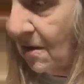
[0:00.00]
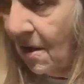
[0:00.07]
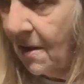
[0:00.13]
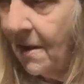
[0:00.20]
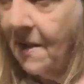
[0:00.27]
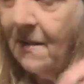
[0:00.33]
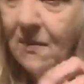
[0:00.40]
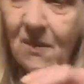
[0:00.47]
I
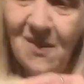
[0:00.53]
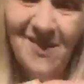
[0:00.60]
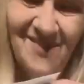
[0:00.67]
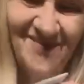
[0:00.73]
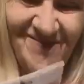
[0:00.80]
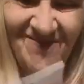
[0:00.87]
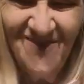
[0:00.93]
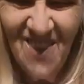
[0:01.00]
mean,
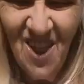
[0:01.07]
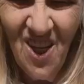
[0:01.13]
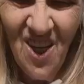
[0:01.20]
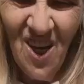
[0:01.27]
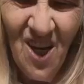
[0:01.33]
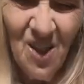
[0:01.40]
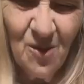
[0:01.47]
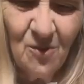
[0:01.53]

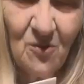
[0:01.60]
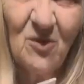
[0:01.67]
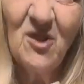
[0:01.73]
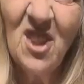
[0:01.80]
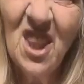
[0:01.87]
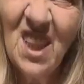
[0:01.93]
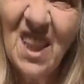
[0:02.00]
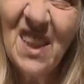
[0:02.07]
I don't
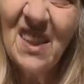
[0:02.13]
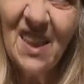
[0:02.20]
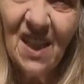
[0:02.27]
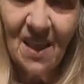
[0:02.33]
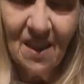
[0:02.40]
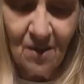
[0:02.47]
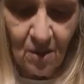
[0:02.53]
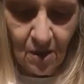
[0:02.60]
need to
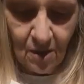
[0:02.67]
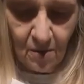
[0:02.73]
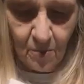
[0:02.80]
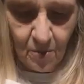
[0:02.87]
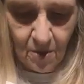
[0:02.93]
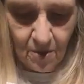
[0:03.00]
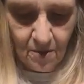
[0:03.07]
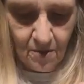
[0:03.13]
get there,
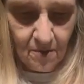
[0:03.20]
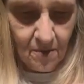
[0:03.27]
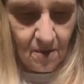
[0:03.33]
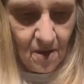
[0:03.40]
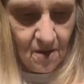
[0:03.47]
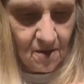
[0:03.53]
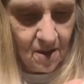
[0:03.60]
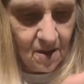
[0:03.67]
but
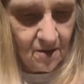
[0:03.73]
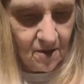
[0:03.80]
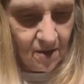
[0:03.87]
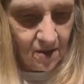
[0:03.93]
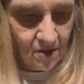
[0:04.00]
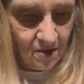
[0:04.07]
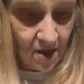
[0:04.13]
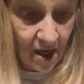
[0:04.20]
I'll get
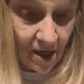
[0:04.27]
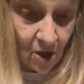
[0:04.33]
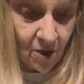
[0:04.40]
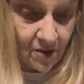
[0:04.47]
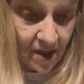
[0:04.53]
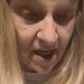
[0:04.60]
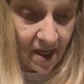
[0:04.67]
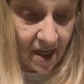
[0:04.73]
there. I
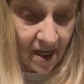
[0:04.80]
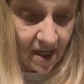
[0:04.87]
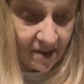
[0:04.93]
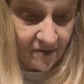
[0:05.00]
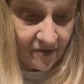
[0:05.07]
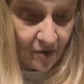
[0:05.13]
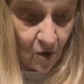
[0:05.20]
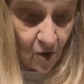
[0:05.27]
heard they
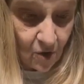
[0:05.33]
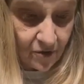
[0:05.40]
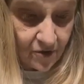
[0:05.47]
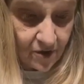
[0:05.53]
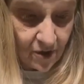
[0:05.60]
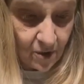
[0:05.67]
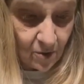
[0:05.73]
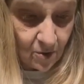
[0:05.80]
had fall,
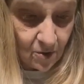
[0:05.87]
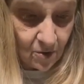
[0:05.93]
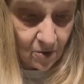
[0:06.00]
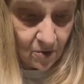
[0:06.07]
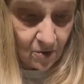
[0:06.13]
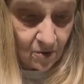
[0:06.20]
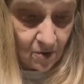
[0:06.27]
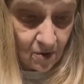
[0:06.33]
too.
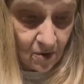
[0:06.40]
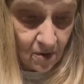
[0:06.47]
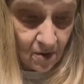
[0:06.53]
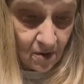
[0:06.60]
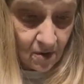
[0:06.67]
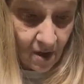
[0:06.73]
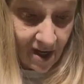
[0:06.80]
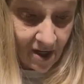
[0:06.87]

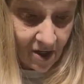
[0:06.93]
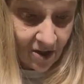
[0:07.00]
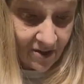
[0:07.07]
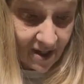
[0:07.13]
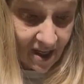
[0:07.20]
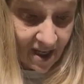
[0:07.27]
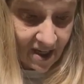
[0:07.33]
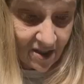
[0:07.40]
I heard
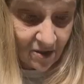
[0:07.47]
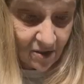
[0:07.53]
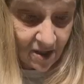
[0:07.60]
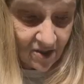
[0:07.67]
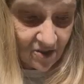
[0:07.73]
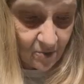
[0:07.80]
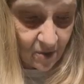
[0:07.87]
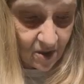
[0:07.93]
they had
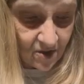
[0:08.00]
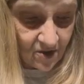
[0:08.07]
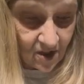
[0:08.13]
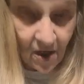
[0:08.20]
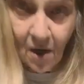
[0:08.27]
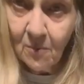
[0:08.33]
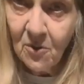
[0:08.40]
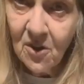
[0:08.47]
Christmas.
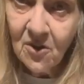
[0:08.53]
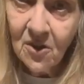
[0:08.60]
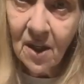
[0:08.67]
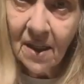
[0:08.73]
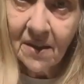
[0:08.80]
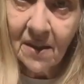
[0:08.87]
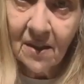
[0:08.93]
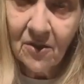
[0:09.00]
Now, I'm just
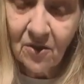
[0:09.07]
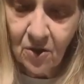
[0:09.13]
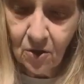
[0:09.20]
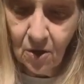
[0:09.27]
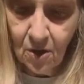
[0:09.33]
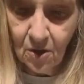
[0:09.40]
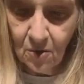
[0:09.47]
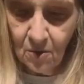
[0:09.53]
letting these
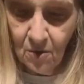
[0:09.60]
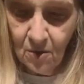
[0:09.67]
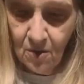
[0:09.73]
glue.